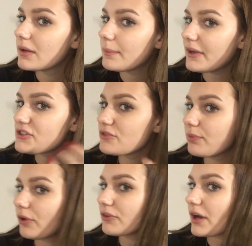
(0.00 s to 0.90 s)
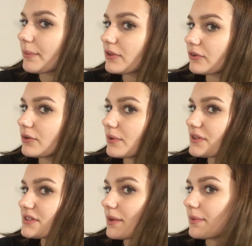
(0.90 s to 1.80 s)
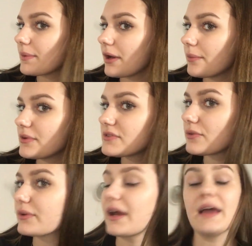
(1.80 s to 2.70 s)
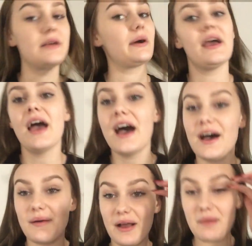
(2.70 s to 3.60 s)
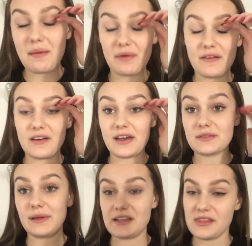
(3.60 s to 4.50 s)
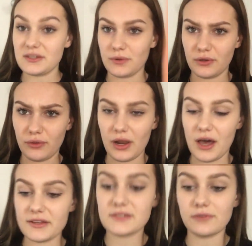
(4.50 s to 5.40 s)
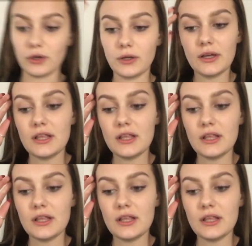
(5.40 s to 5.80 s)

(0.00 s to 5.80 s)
patches of blonde are coming through where the semi-permanent's falling out. Anyway, I can't remember if I explained in this one on the last vlog.